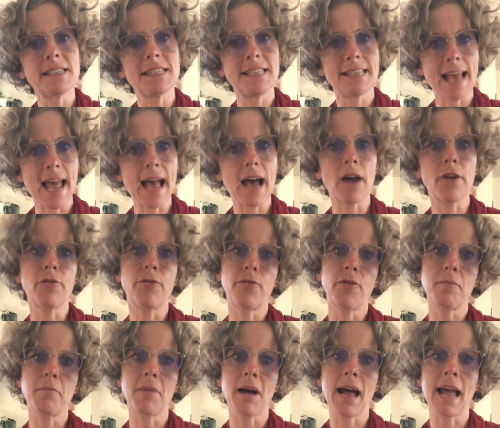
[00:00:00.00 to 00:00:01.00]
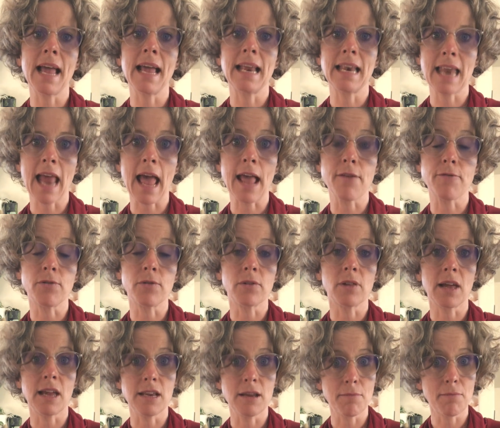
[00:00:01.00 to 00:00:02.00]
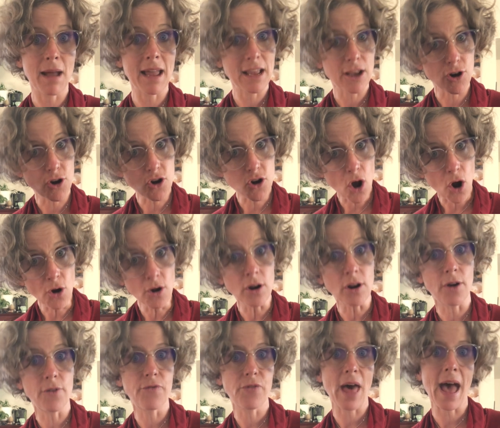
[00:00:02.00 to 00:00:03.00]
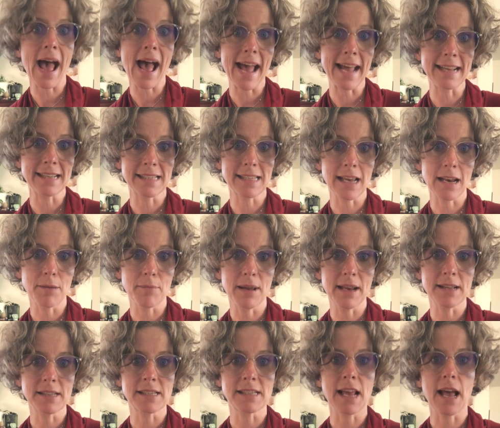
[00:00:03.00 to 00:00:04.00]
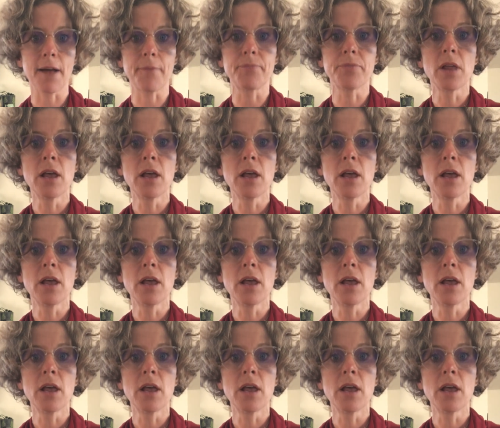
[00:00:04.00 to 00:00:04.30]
down from my navel, and you make a note of that 8 centimetres down.